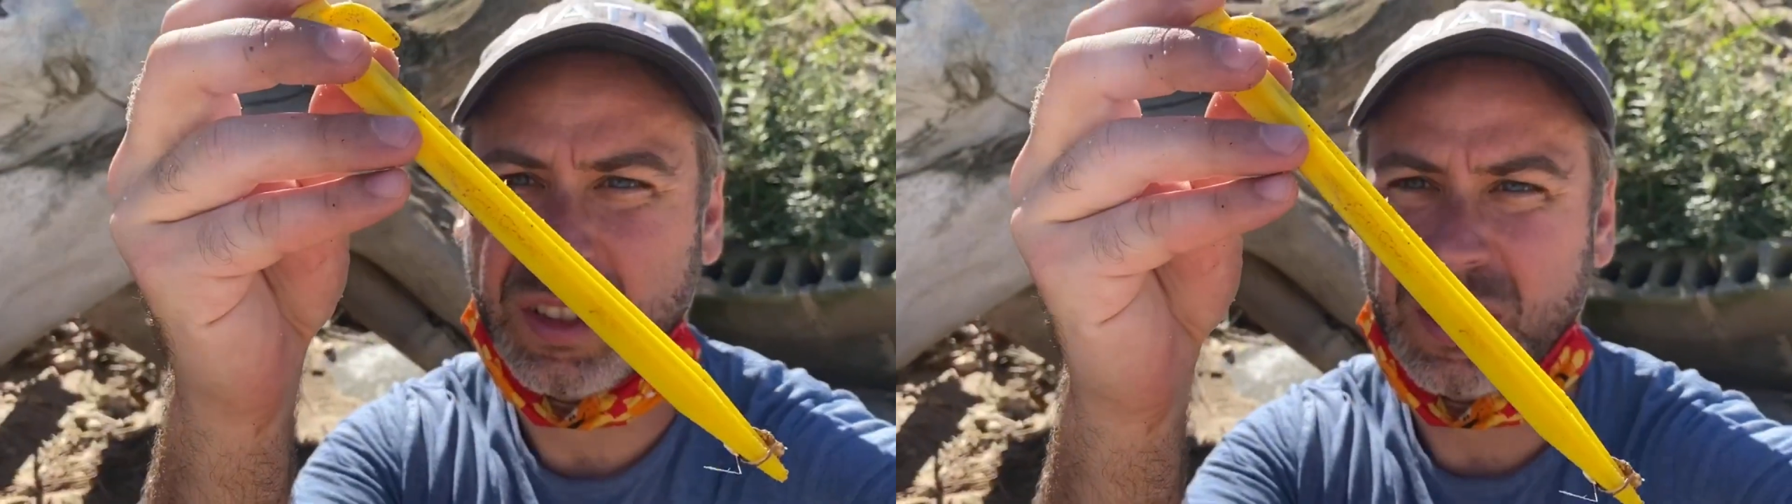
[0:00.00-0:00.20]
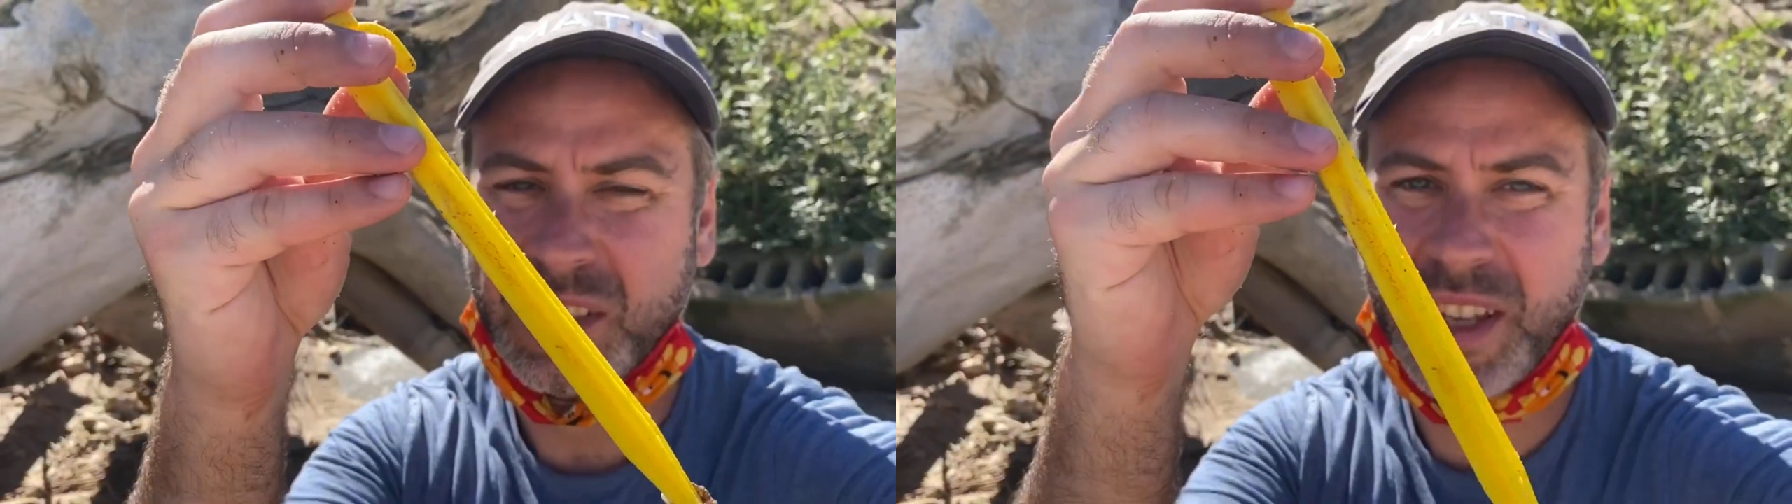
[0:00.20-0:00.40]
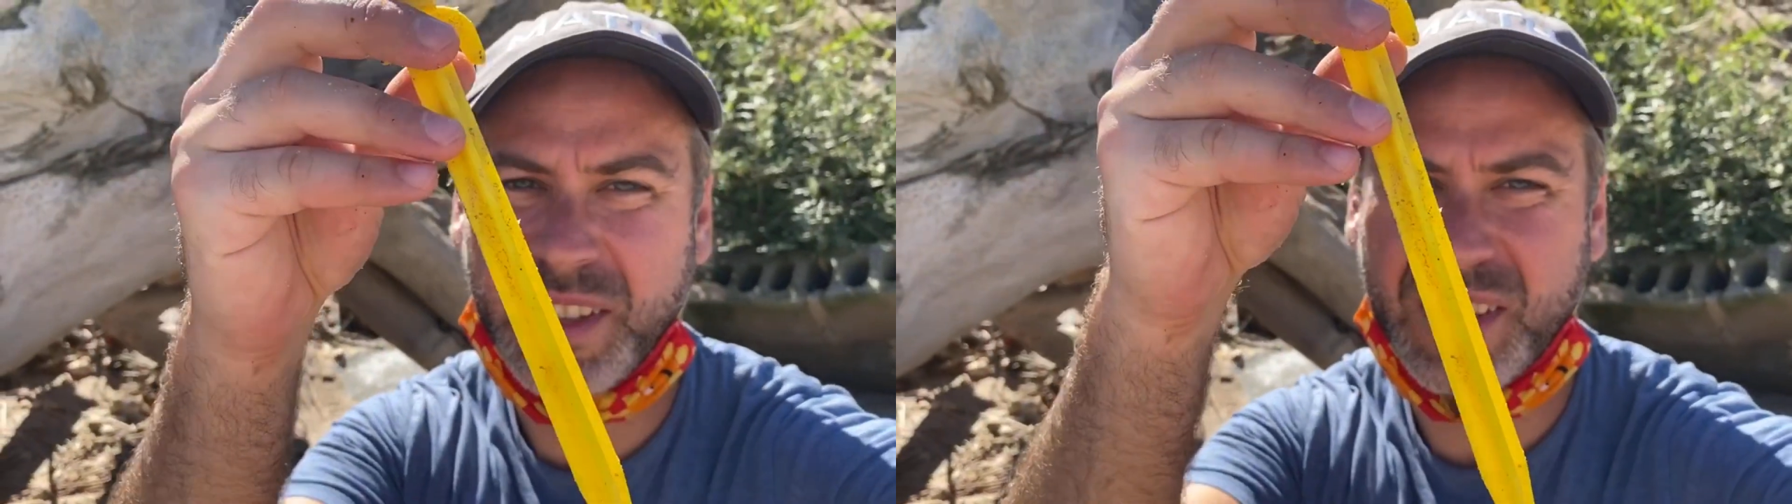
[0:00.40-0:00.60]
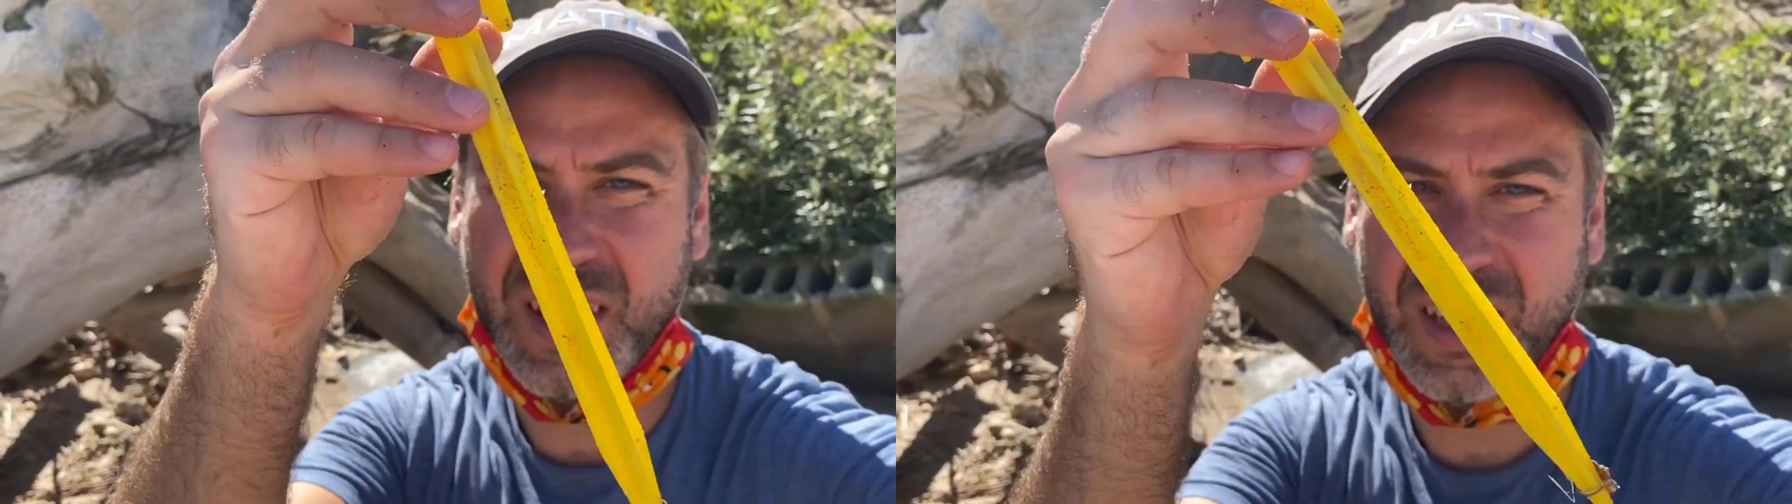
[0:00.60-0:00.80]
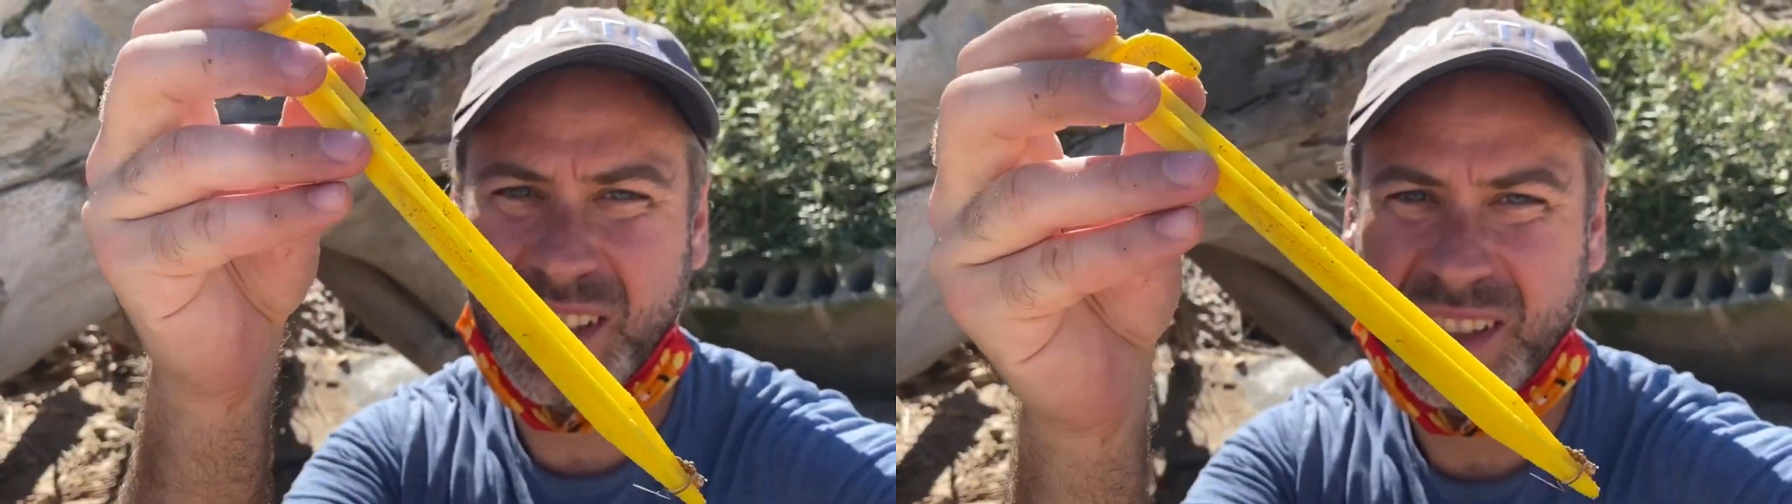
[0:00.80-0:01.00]
tent
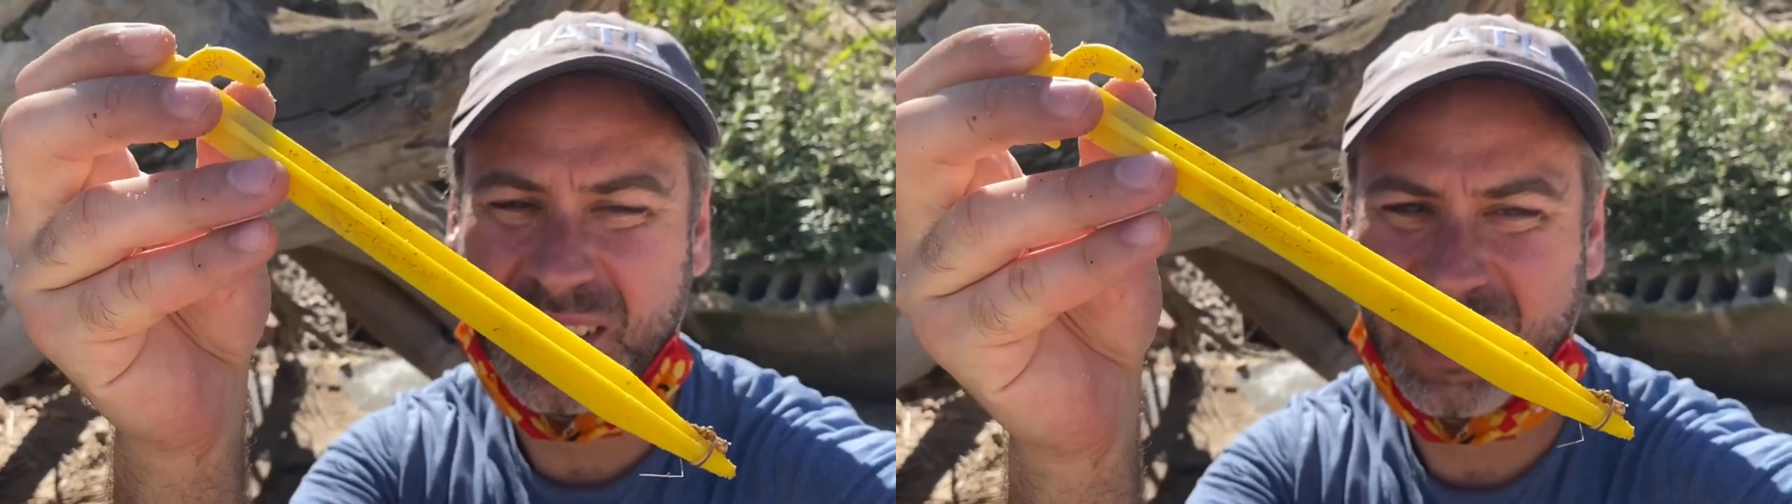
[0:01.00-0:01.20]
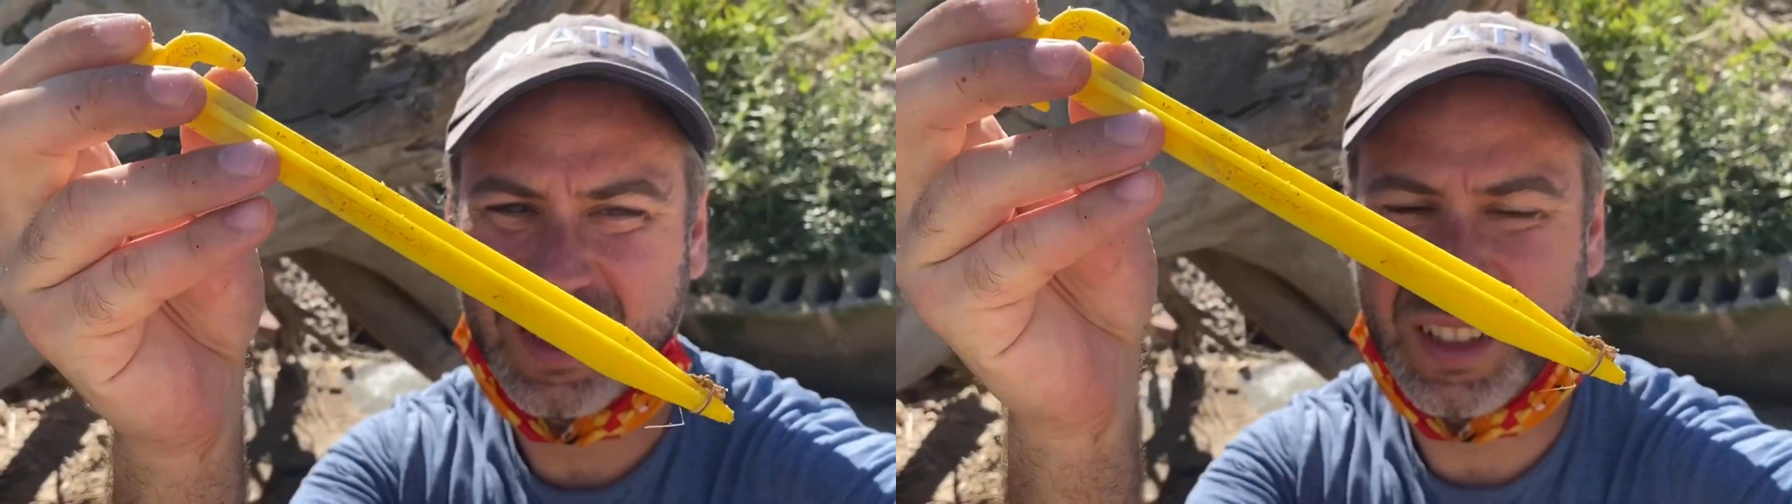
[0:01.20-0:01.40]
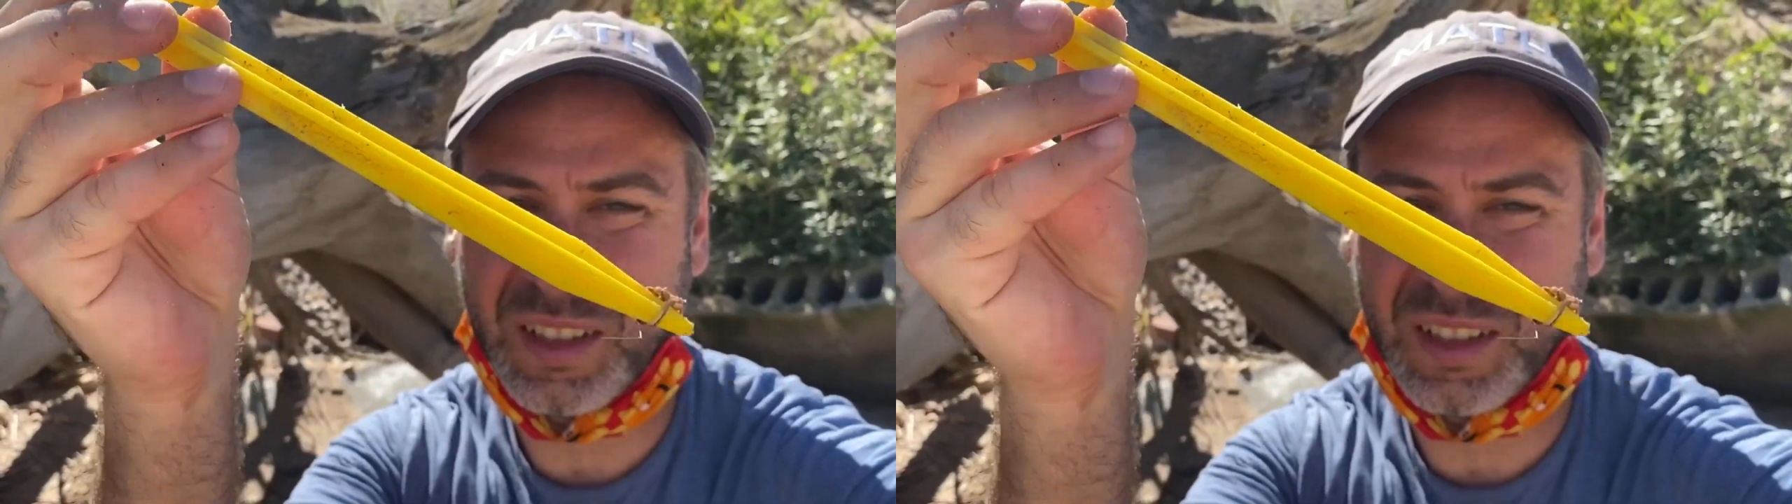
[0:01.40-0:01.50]
stake. I